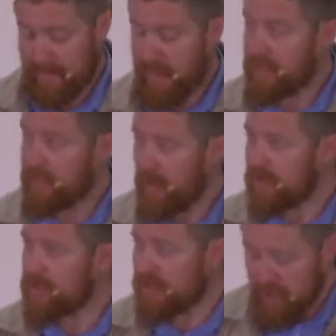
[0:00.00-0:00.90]
Do not
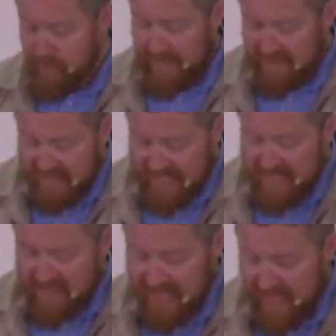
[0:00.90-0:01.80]
assume that
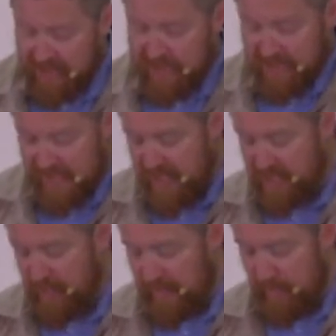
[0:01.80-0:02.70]
state sanctioned
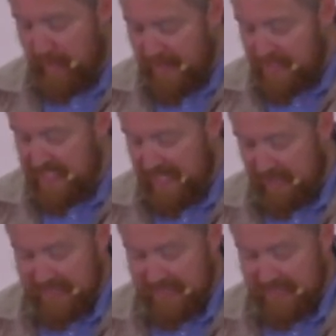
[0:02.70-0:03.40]
sexual immorality and